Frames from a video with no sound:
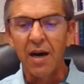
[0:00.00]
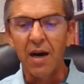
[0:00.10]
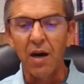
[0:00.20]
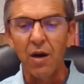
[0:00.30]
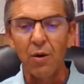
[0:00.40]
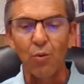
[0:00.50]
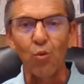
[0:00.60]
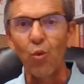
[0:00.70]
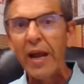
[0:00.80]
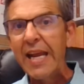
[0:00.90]

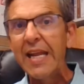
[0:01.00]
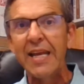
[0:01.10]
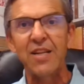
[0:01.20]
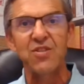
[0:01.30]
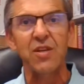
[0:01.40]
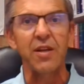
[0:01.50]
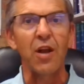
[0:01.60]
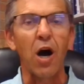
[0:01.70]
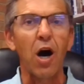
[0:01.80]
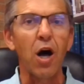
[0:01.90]
radiance in
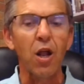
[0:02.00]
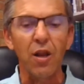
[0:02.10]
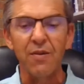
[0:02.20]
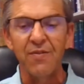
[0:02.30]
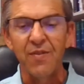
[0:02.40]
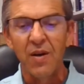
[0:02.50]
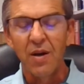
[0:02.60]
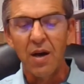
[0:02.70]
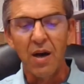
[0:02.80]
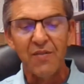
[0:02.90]
all
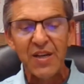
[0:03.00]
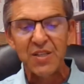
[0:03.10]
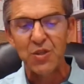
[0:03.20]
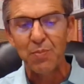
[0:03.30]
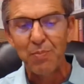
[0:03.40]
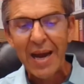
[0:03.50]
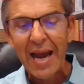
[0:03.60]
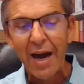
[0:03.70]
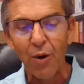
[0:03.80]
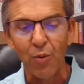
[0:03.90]
of his
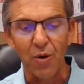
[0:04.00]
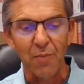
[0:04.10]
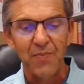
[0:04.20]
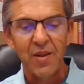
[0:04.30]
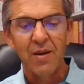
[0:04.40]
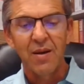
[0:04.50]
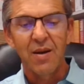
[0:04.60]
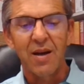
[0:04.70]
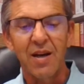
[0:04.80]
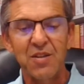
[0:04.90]
power.
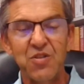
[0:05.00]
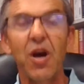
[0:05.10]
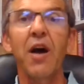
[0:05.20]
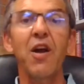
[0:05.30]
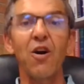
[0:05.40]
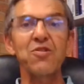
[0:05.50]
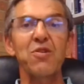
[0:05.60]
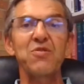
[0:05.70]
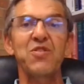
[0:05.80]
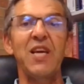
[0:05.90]
John
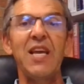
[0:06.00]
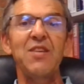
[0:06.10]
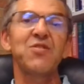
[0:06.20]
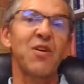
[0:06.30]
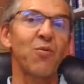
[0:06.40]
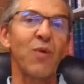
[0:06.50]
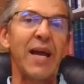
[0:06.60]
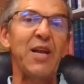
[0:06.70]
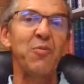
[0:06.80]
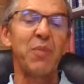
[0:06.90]
also sees a
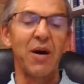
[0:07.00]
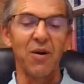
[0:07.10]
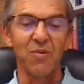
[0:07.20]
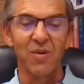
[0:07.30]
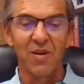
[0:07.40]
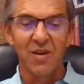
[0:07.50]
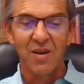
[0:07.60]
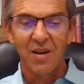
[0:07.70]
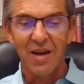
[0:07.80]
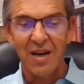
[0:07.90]
rainbow,
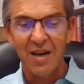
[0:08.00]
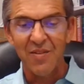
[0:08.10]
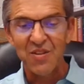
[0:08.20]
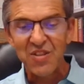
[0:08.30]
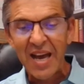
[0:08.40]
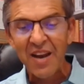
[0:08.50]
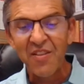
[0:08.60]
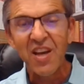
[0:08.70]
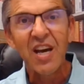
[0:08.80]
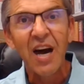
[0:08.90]
the sign of
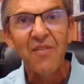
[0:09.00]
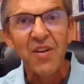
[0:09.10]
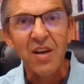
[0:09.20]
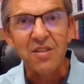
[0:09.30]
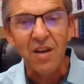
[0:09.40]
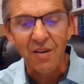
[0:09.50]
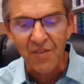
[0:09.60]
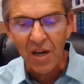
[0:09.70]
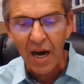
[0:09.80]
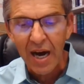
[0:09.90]
the covenant
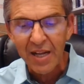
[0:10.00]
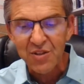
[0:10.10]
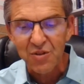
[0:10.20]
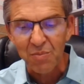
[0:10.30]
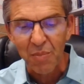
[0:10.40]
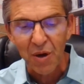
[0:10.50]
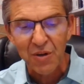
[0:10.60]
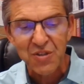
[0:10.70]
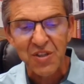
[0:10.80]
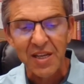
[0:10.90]
of God's
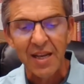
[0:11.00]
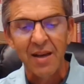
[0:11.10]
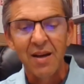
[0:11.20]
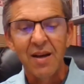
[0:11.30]
mercy.